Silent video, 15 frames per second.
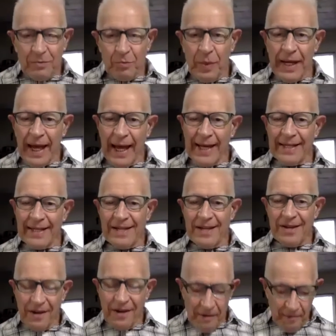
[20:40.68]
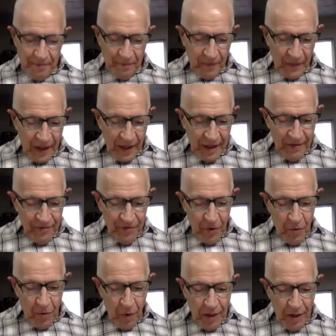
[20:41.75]
we end here. And if you
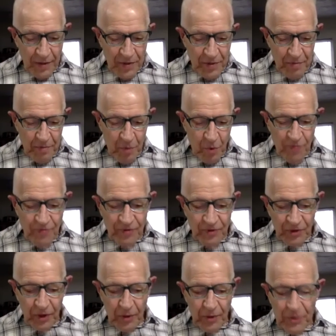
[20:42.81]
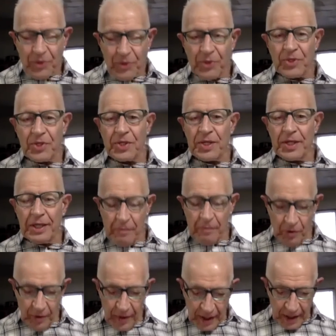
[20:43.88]
want to move closer to Dena
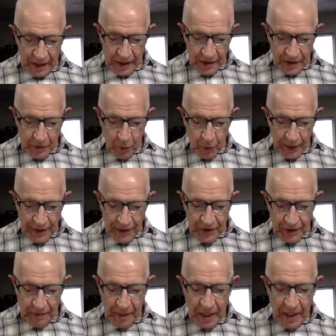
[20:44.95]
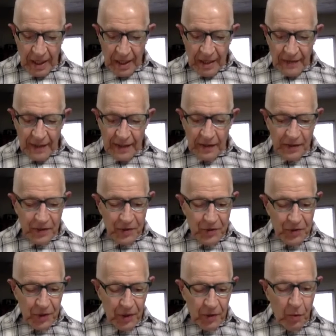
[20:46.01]
Marie's wisdom, then listen
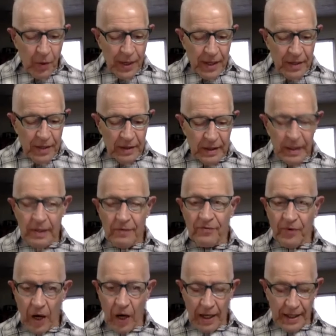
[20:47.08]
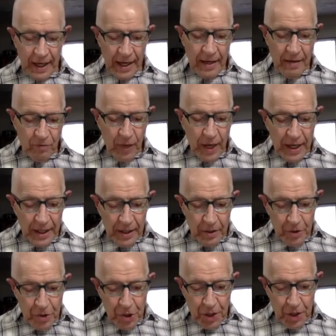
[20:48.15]
to her weekly Friday radio
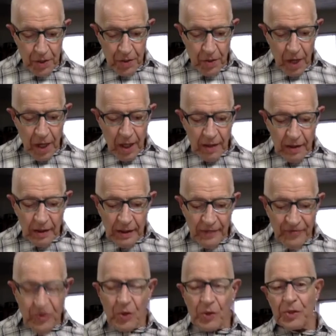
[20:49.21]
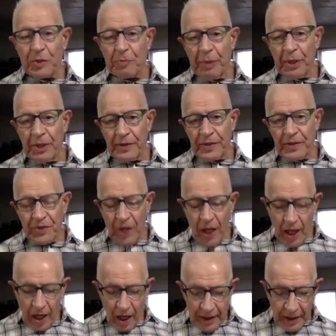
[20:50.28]
show, Lift Your Spirits,
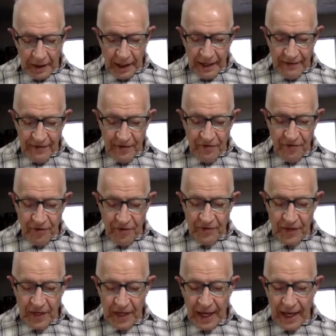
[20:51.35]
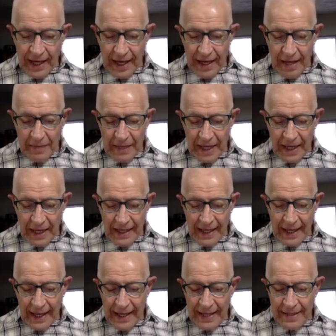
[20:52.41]
on 11:50 a.m.
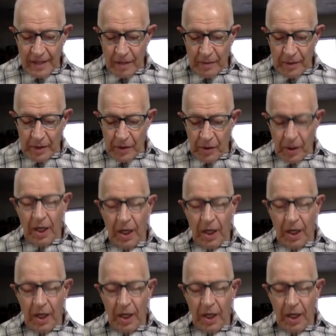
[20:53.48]
KKNW.